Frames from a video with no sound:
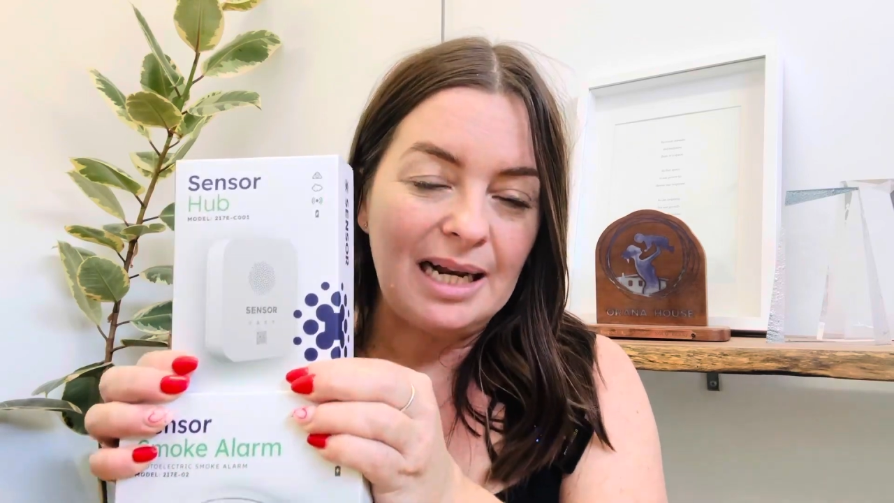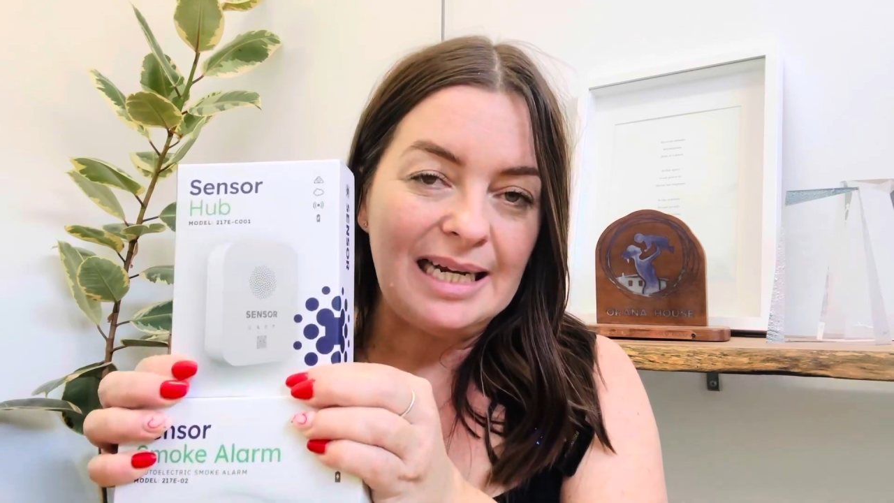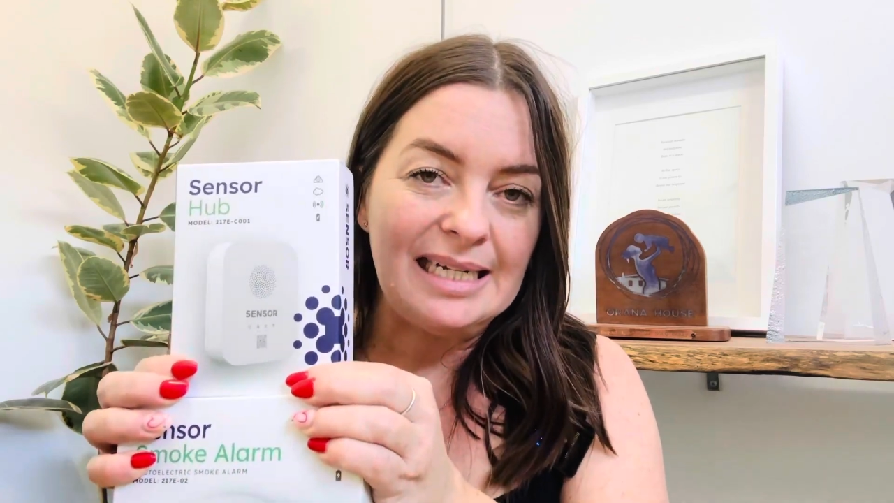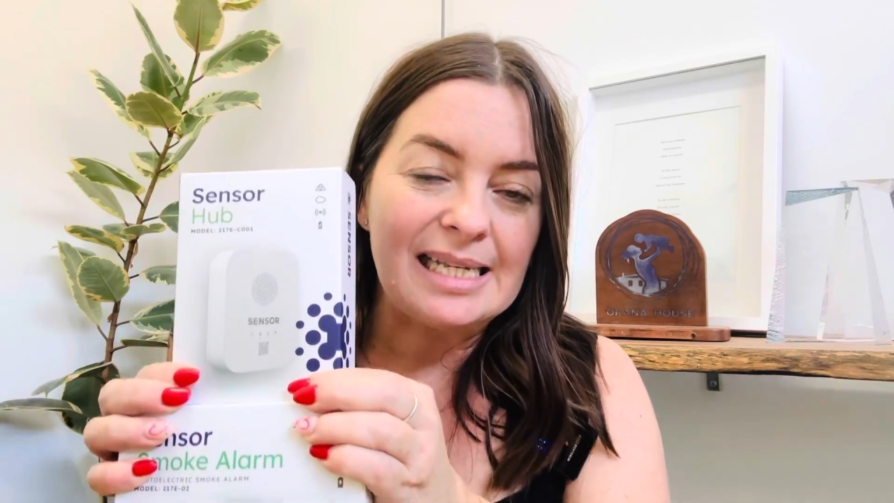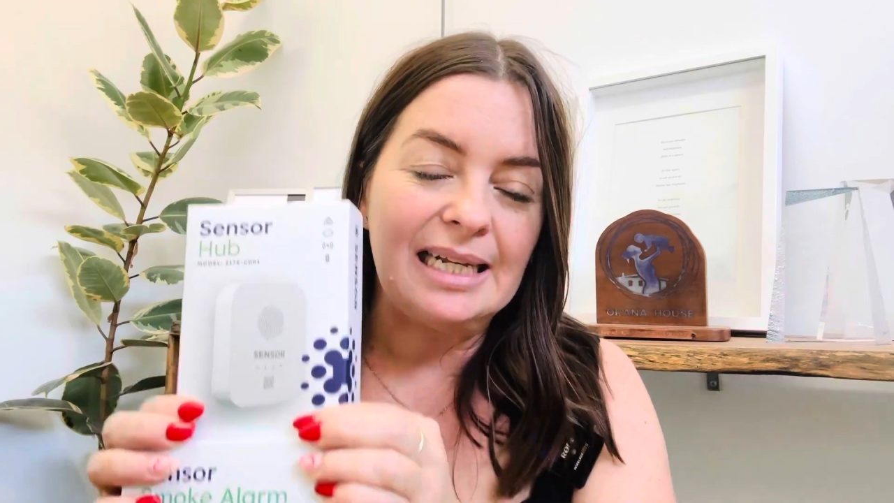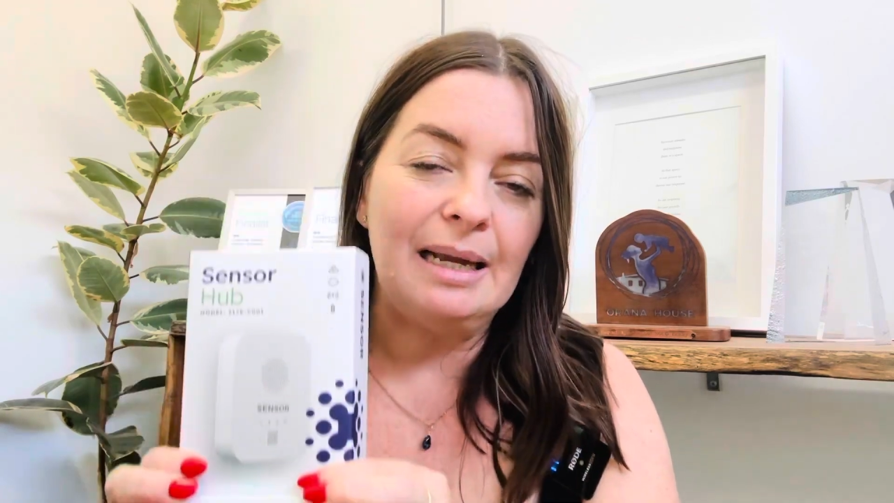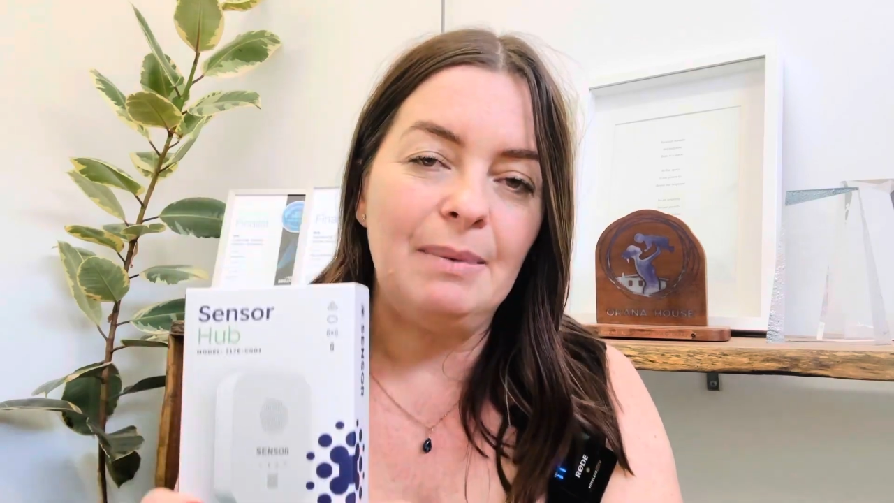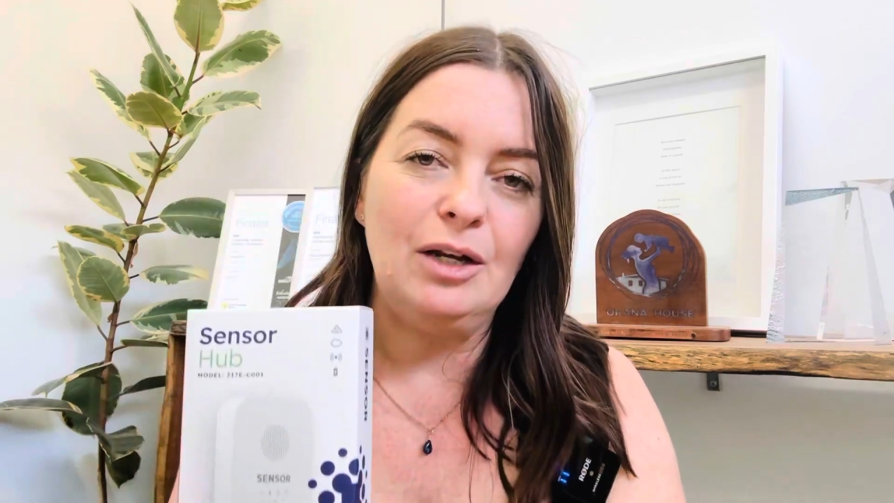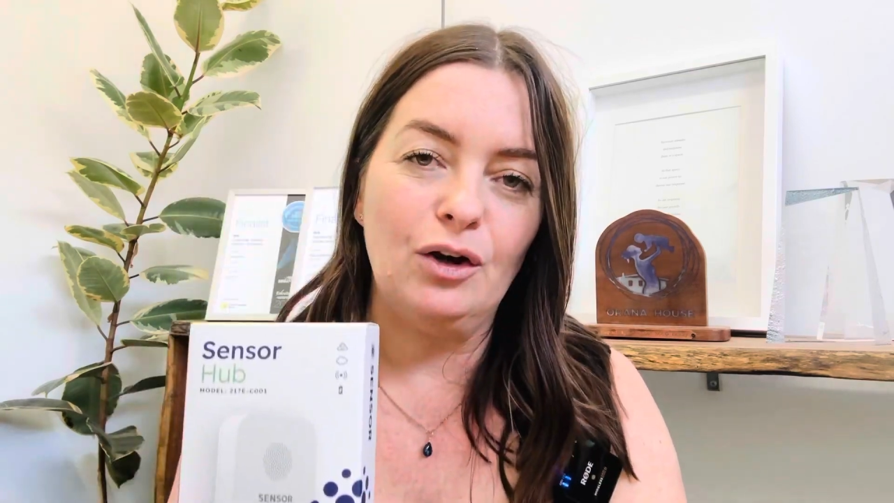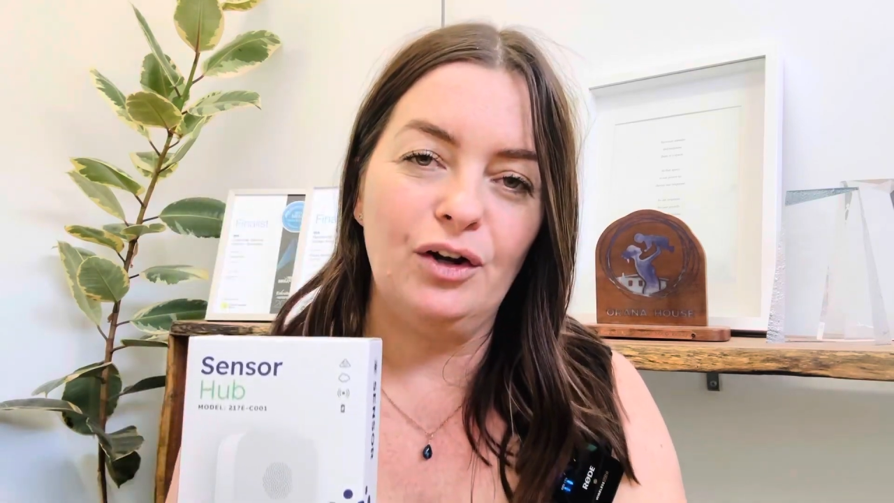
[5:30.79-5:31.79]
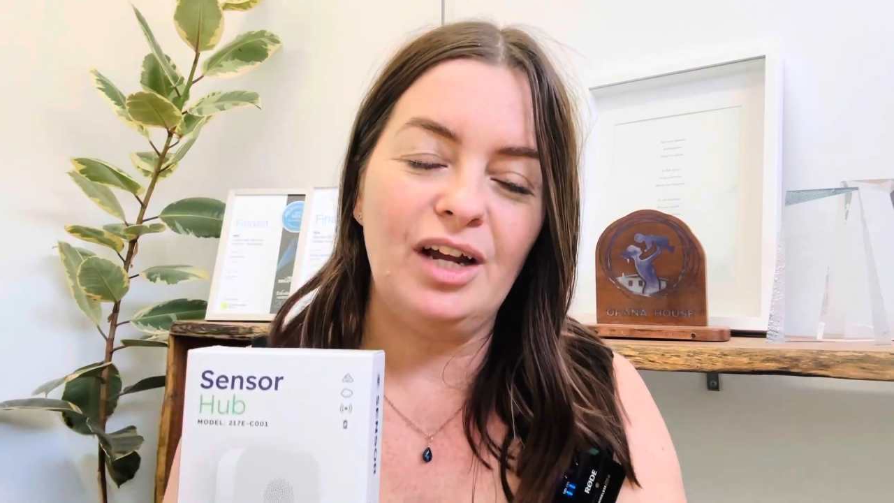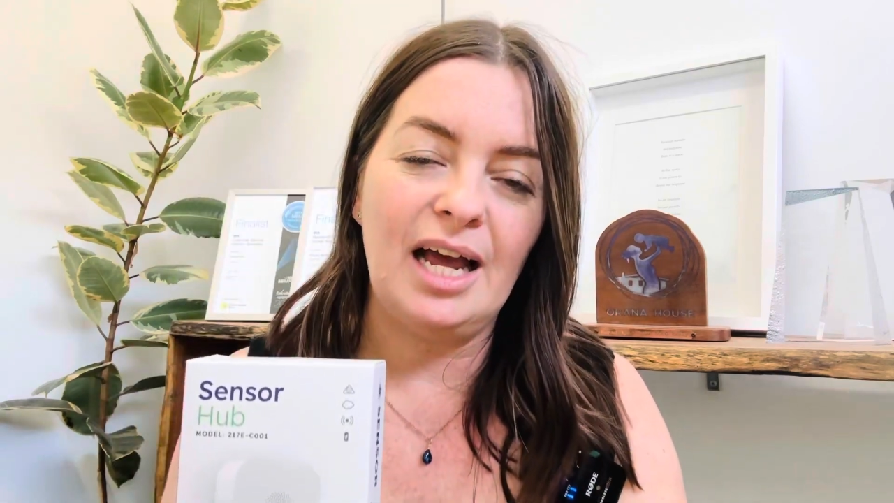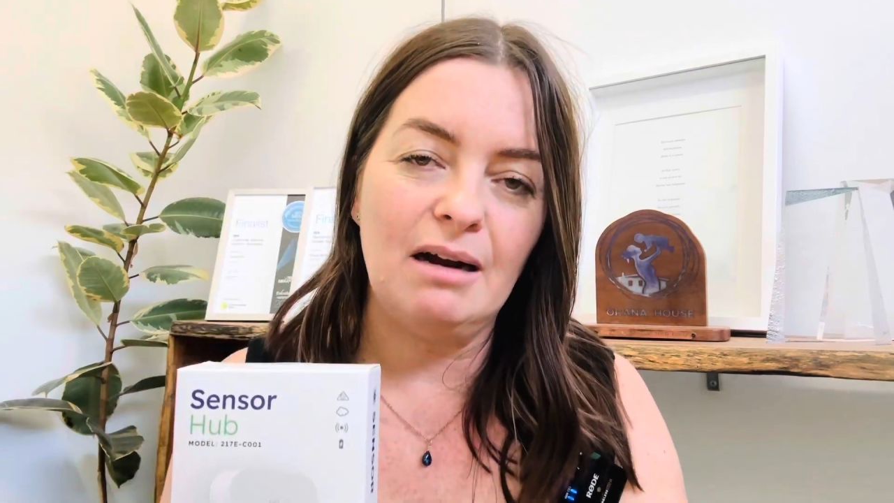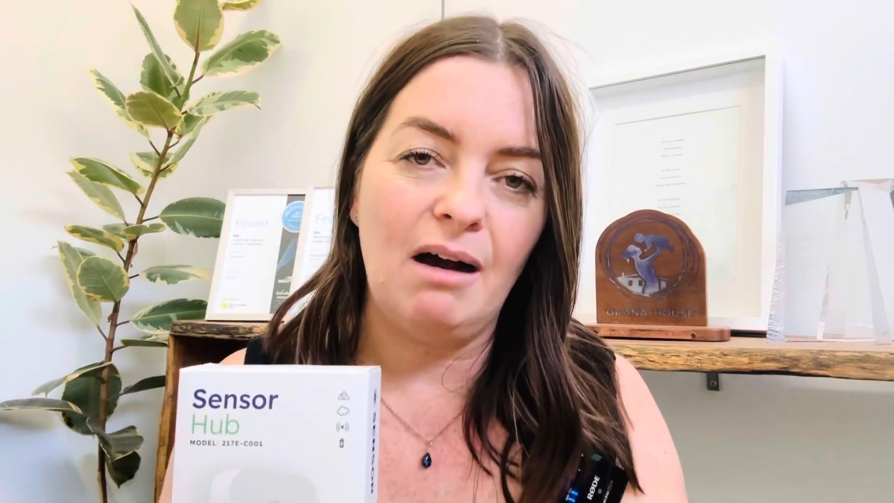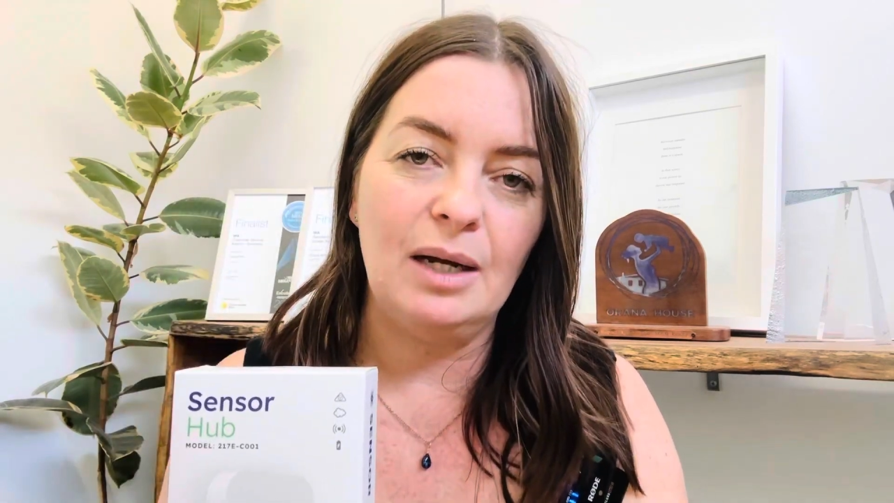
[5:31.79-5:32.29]
please let me know
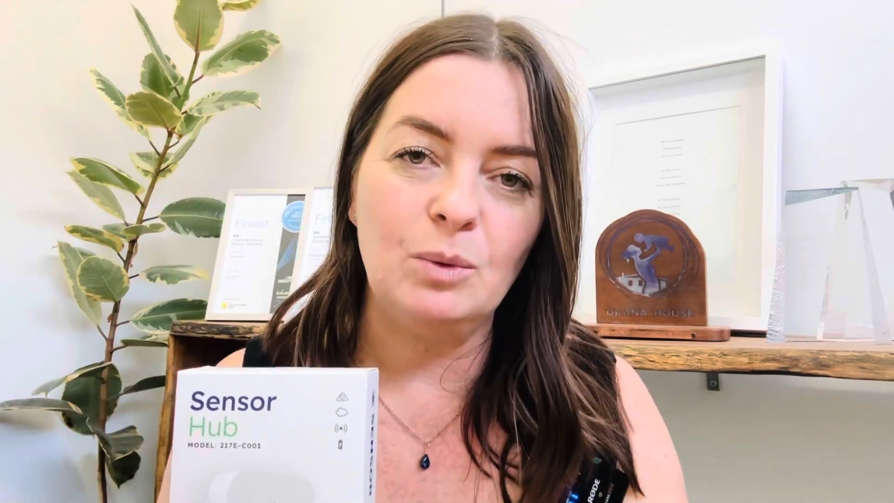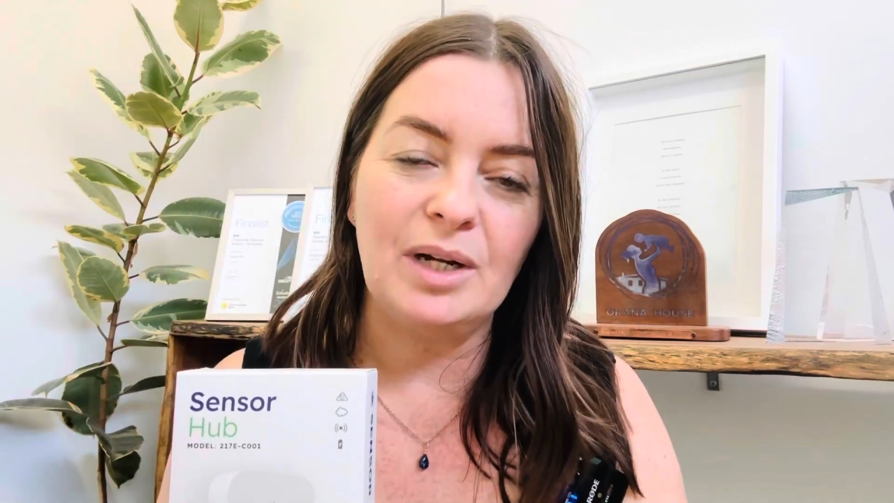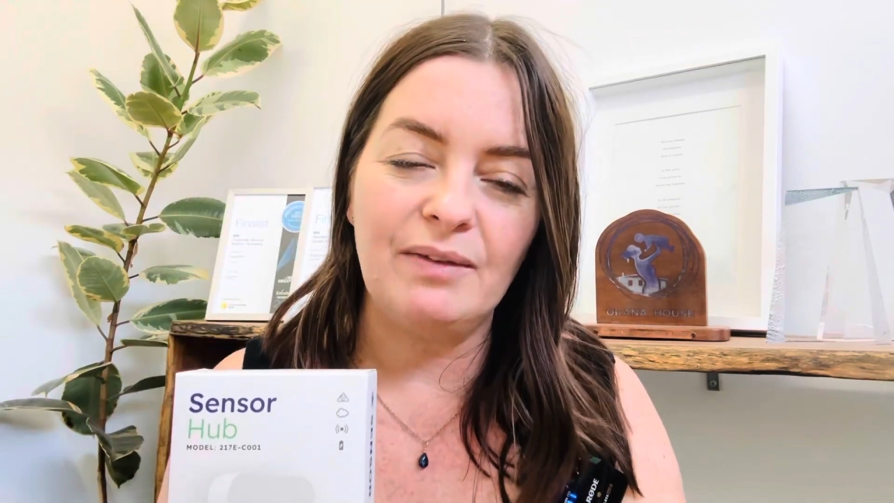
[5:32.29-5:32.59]
and I will